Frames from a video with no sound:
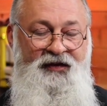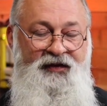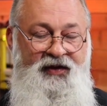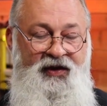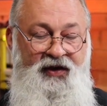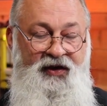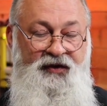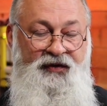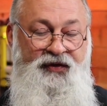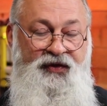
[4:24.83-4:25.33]

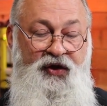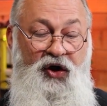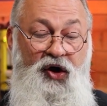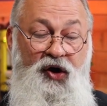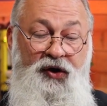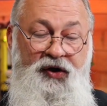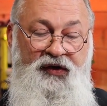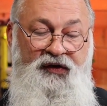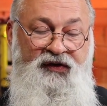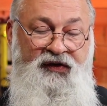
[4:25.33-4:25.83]
the
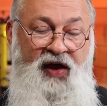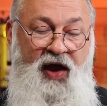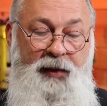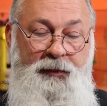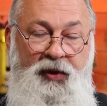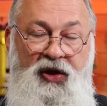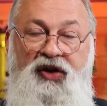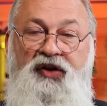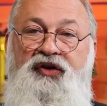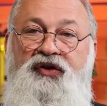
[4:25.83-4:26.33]
third
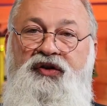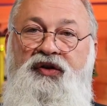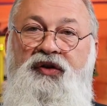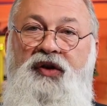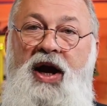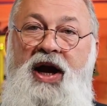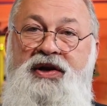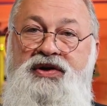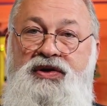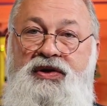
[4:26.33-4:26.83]
assignment is
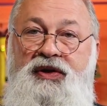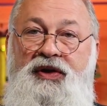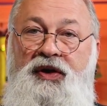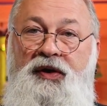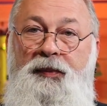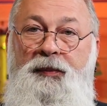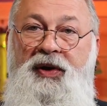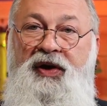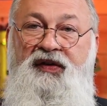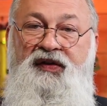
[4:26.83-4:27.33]
you're actually
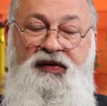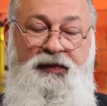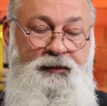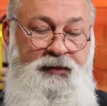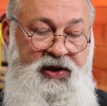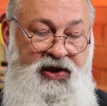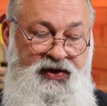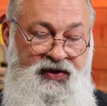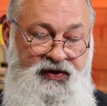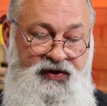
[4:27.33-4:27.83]
going to be
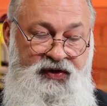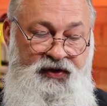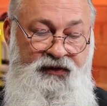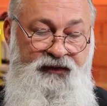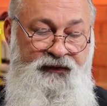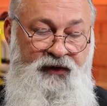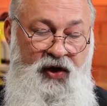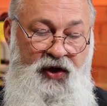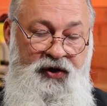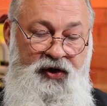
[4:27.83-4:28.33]
submitting two
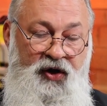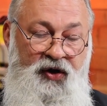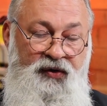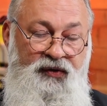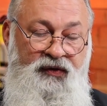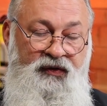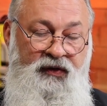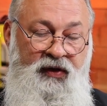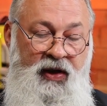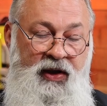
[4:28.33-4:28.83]

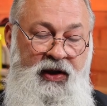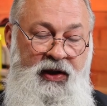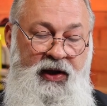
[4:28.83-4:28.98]
photos